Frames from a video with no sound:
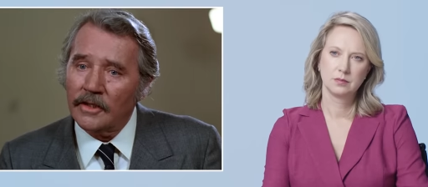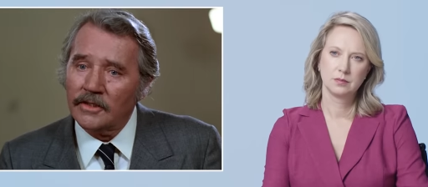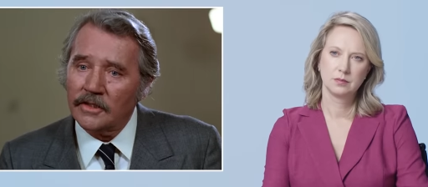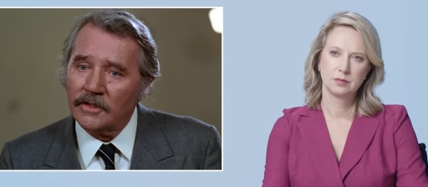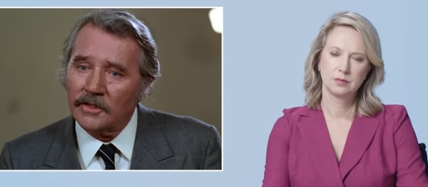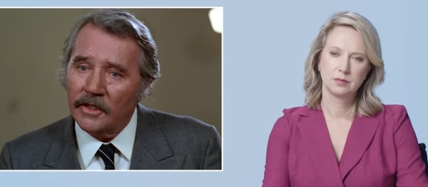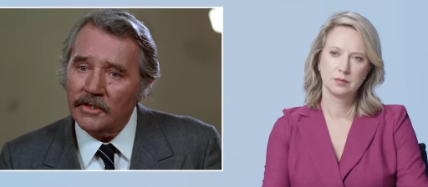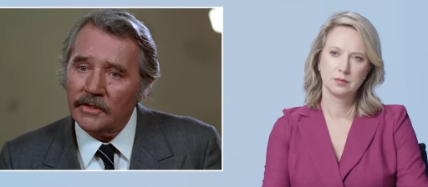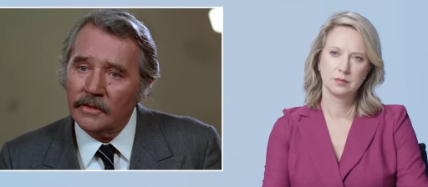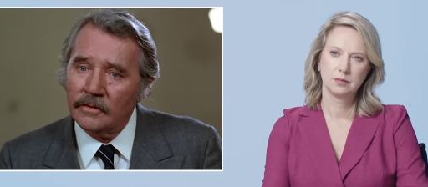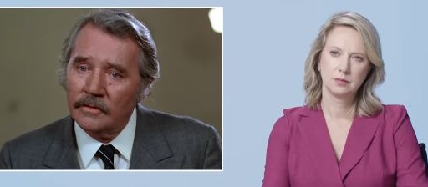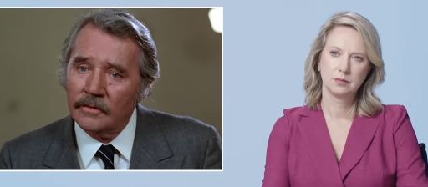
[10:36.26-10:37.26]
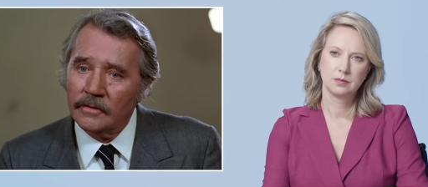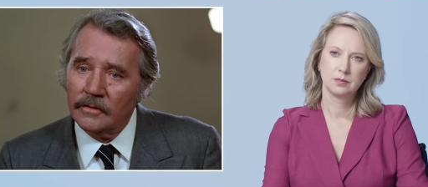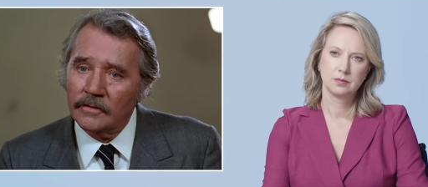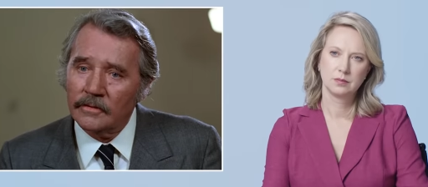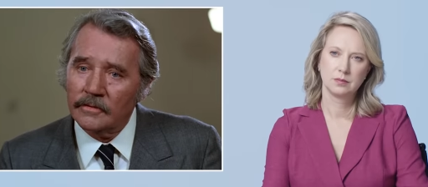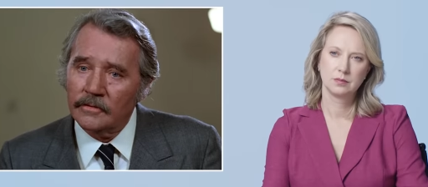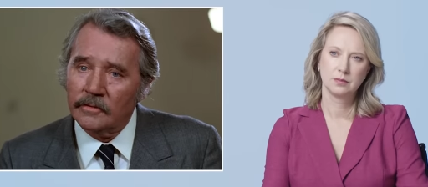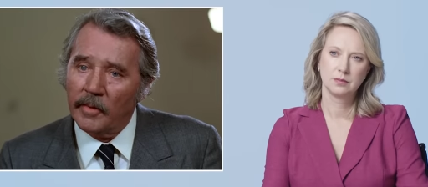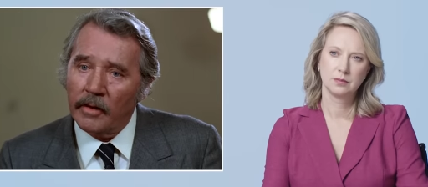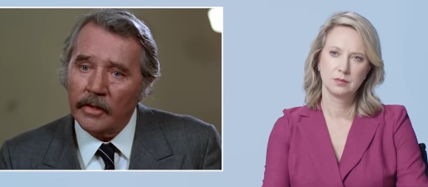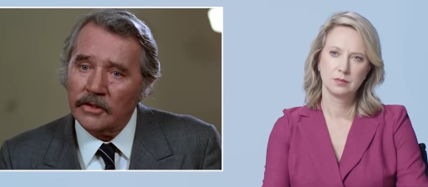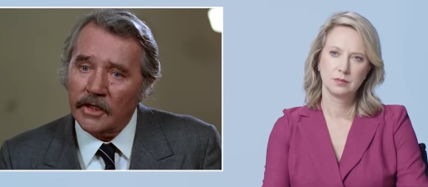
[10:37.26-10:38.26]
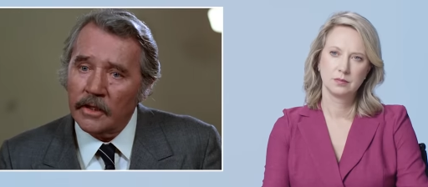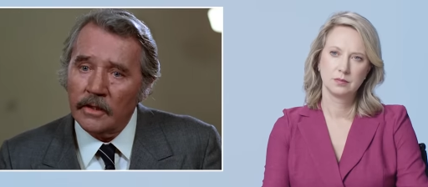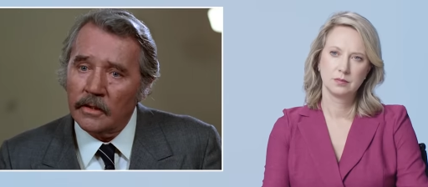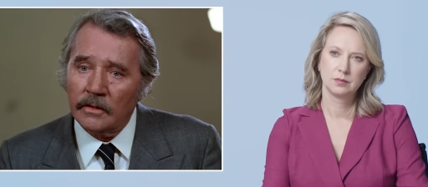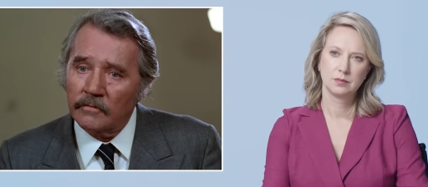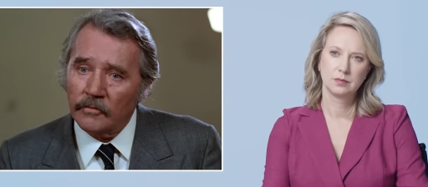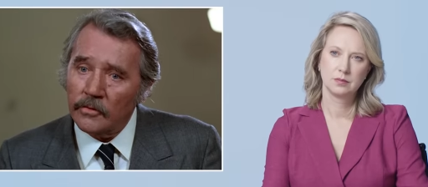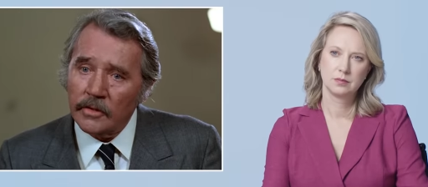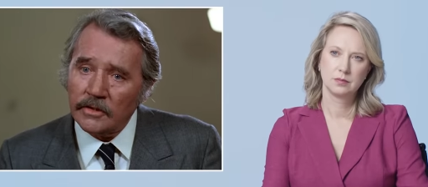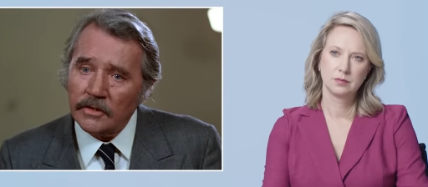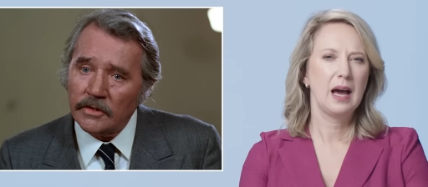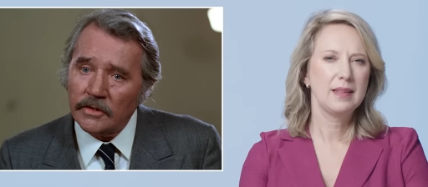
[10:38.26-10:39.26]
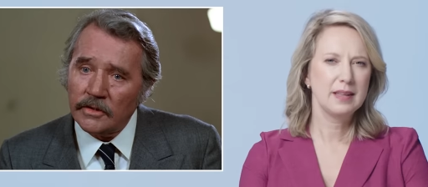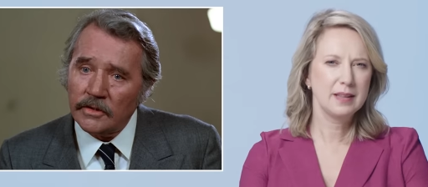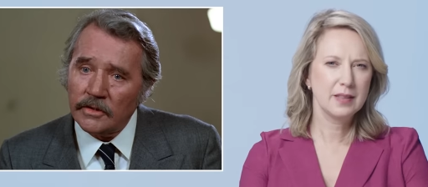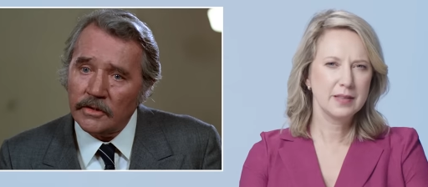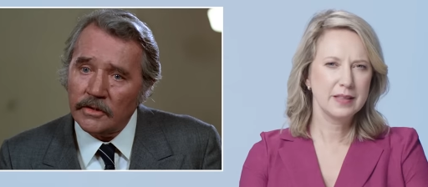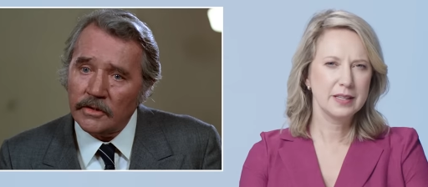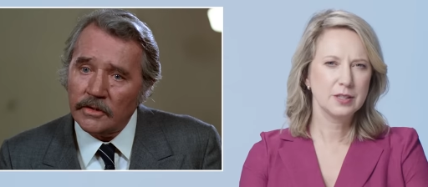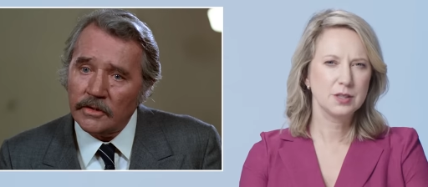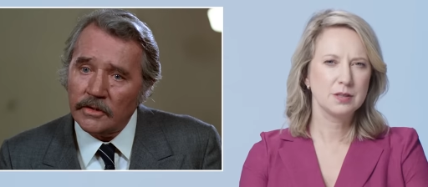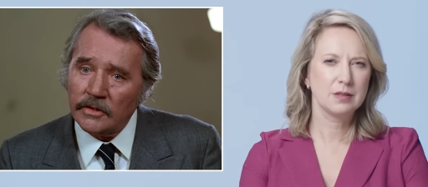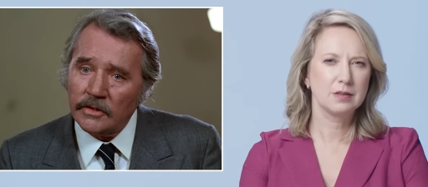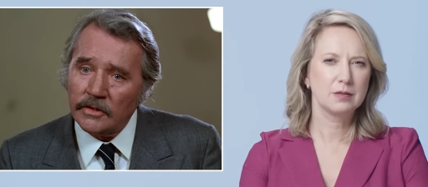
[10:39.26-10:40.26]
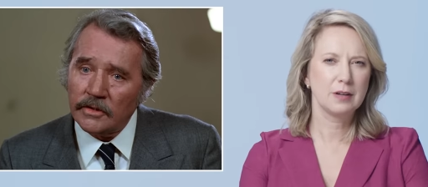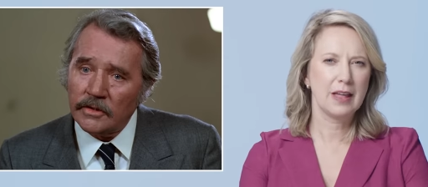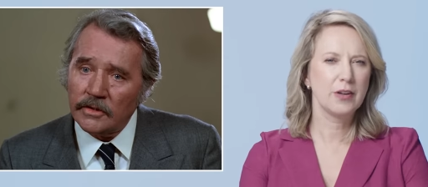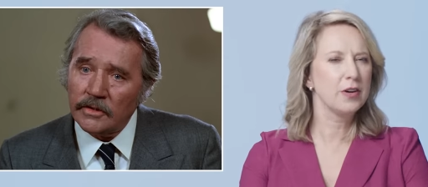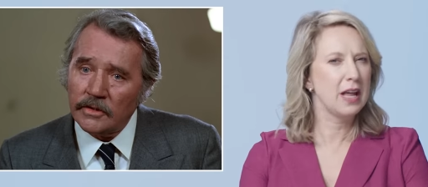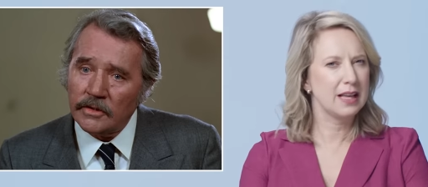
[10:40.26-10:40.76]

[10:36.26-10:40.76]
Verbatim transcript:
Speaker 1: then? A success? The marriage ended in divorce.
Speaker 2: I think that this rather